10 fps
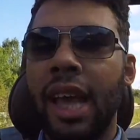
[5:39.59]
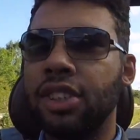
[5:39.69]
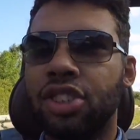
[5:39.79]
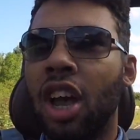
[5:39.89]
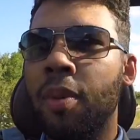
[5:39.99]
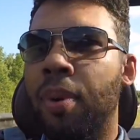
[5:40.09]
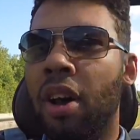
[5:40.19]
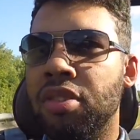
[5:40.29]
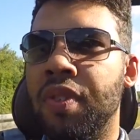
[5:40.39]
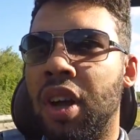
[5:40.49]
in certain
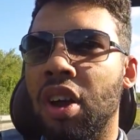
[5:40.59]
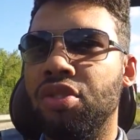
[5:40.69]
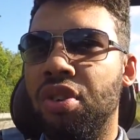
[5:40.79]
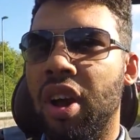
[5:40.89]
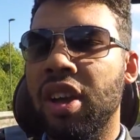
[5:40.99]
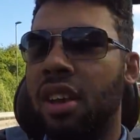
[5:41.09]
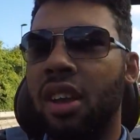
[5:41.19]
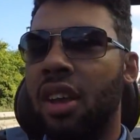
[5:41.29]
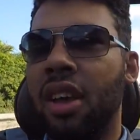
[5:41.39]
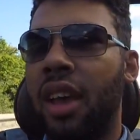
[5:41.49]
parts of the country
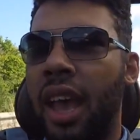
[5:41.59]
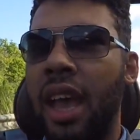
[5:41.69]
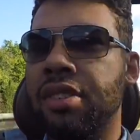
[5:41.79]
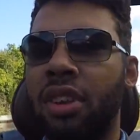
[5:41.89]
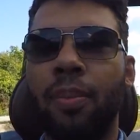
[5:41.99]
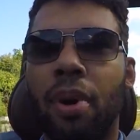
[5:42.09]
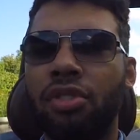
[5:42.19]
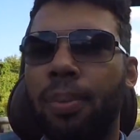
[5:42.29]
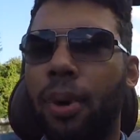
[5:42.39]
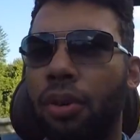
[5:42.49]
is
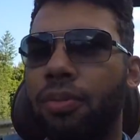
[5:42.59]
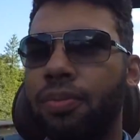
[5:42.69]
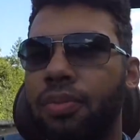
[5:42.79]
impossible.